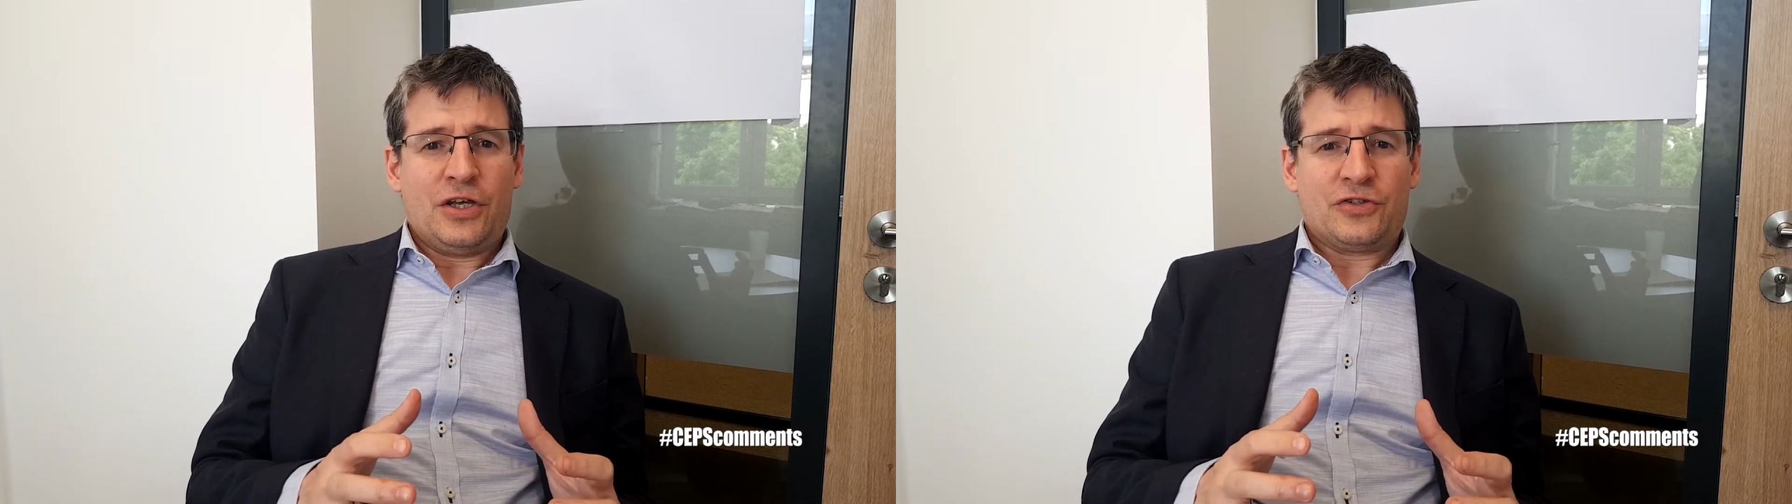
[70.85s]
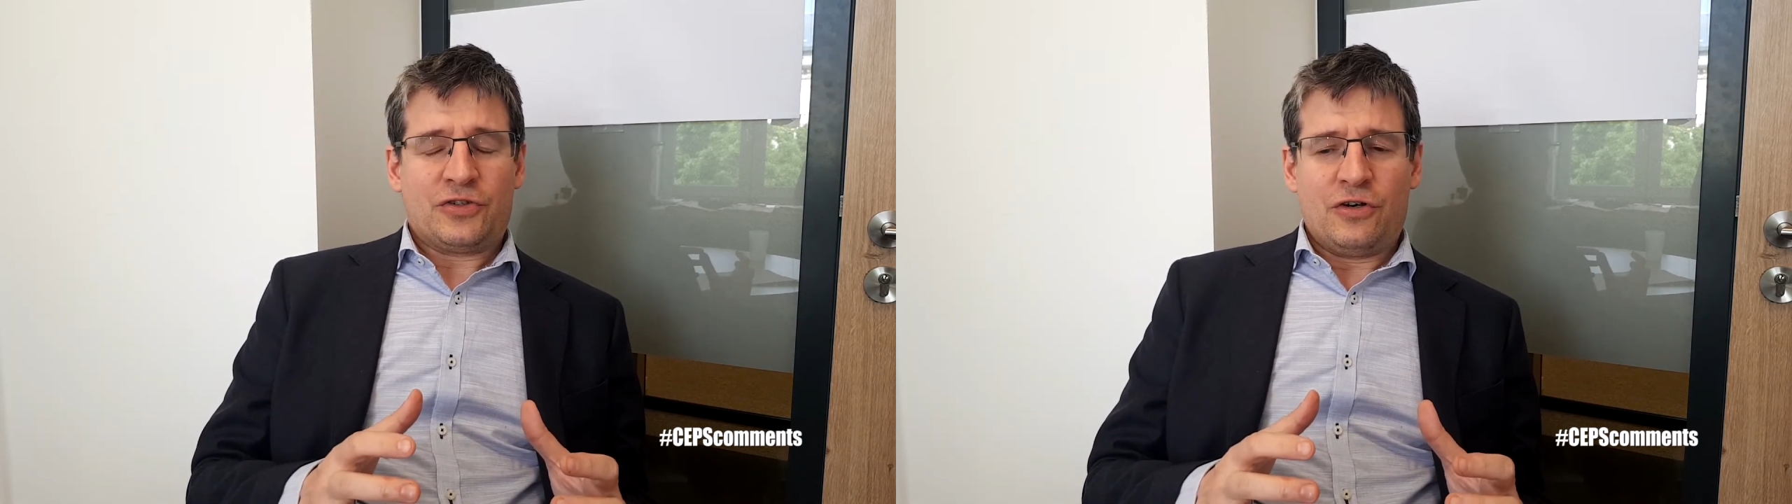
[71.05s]

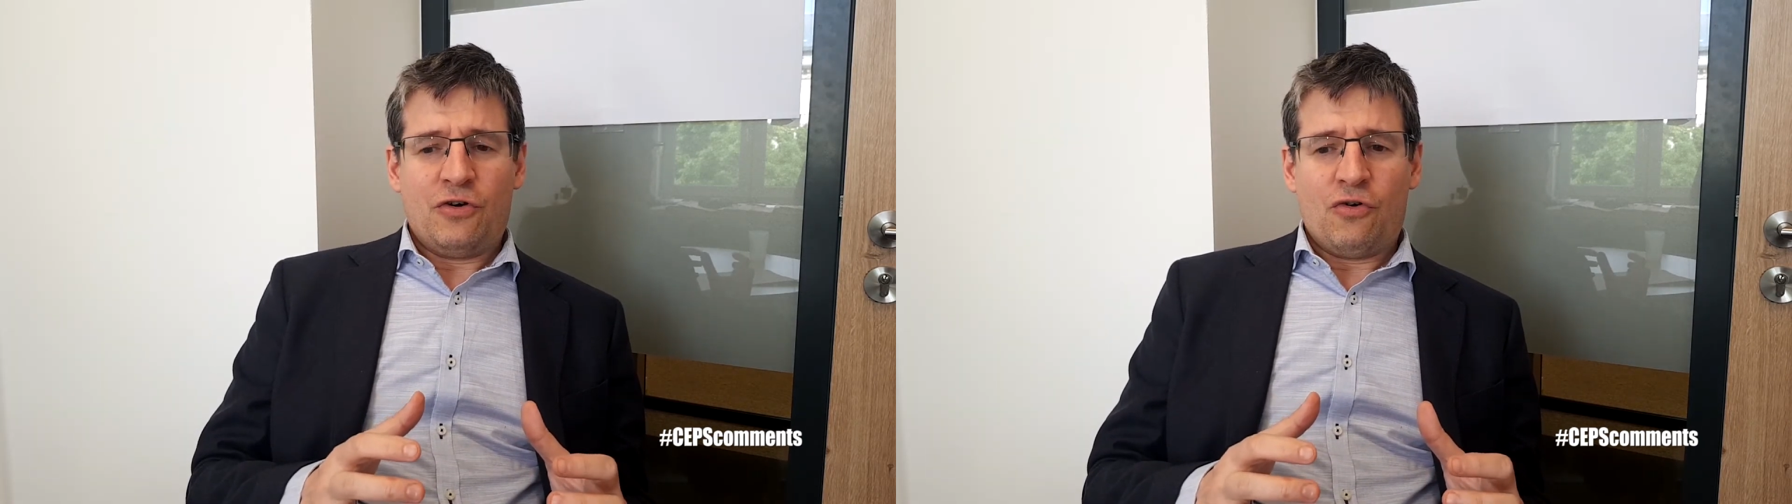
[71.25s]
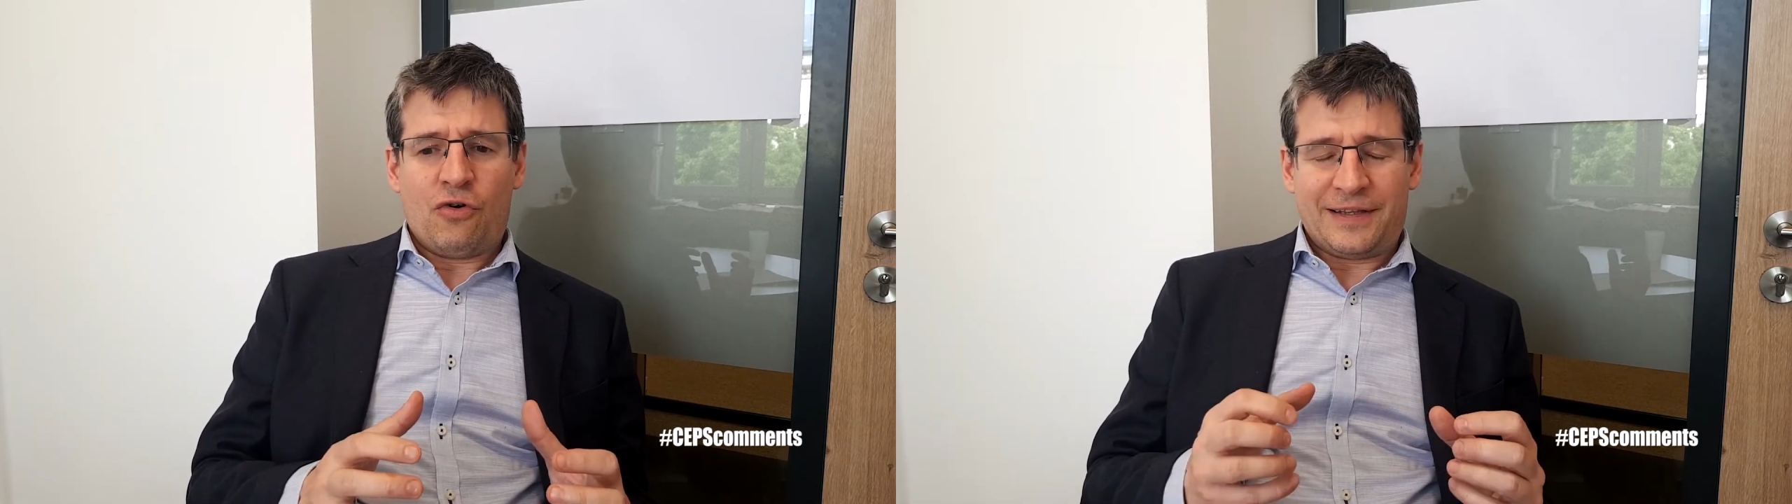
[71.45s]

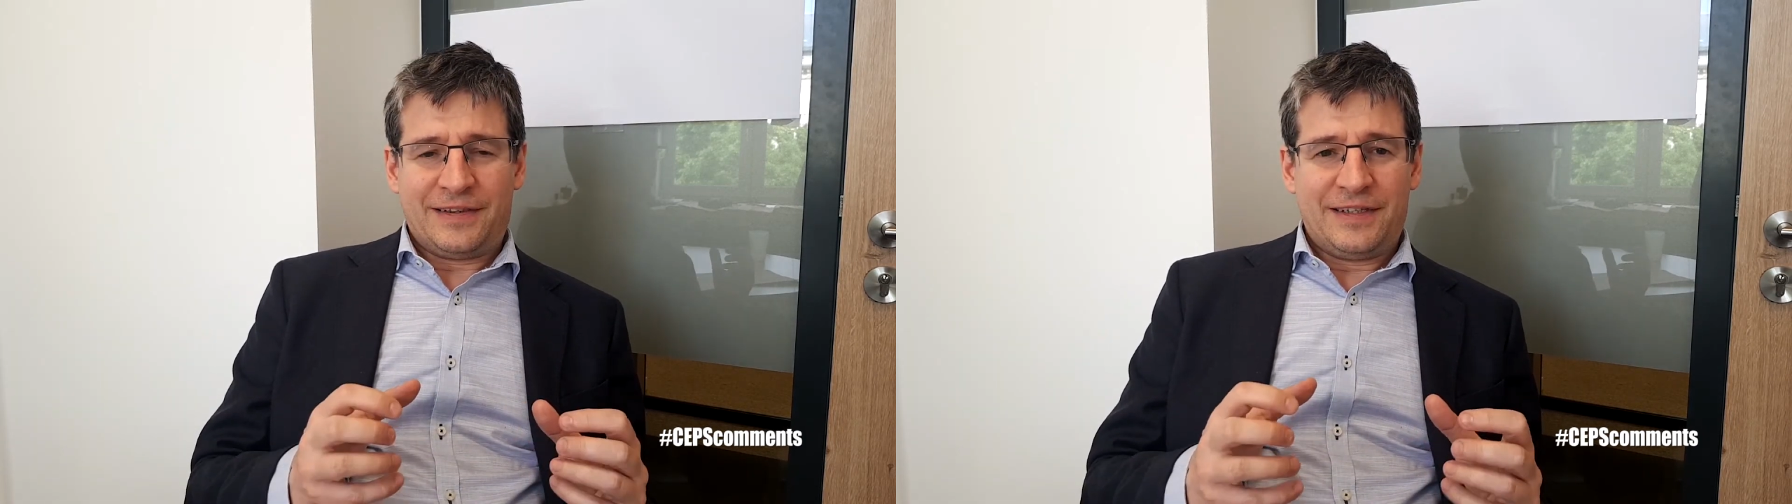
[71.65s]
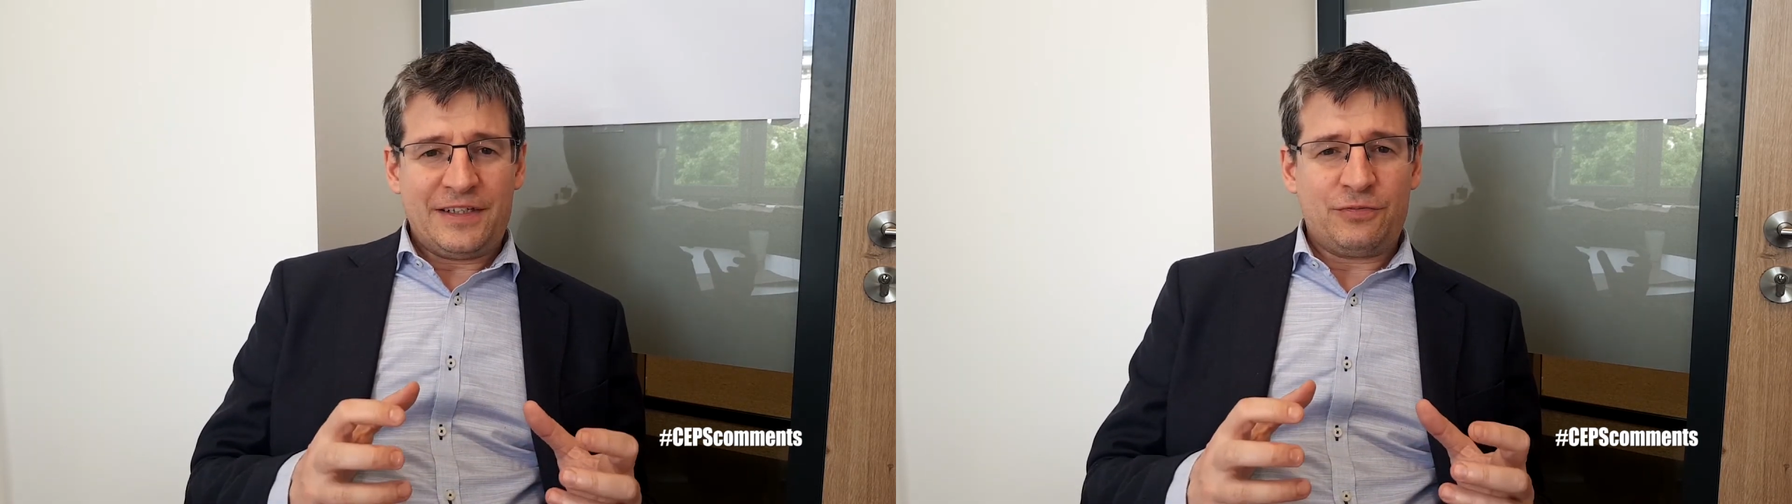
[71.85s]
So
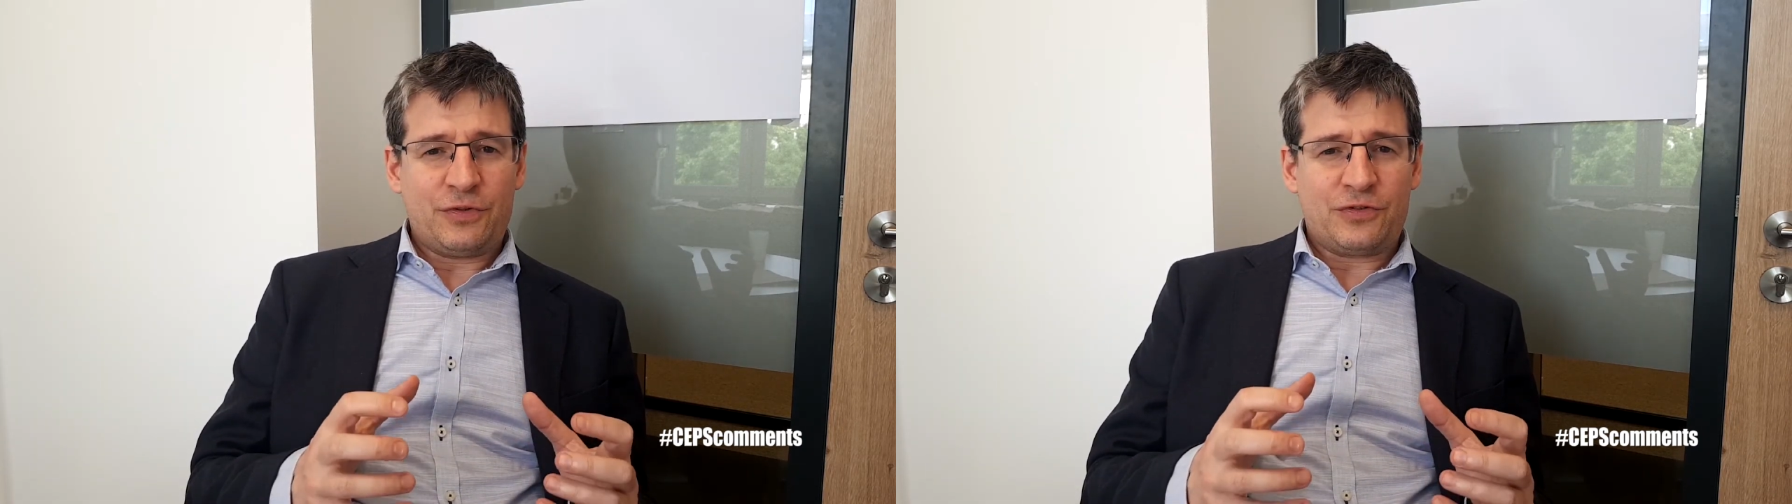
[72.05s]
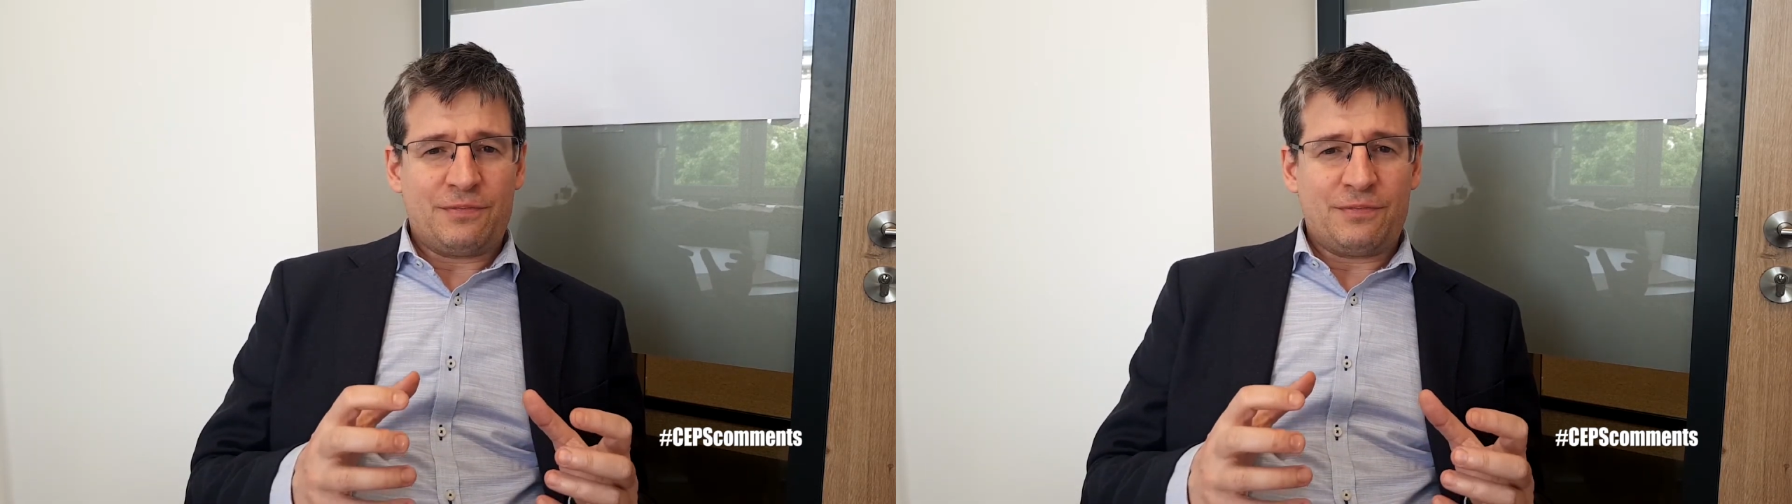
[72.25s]
this was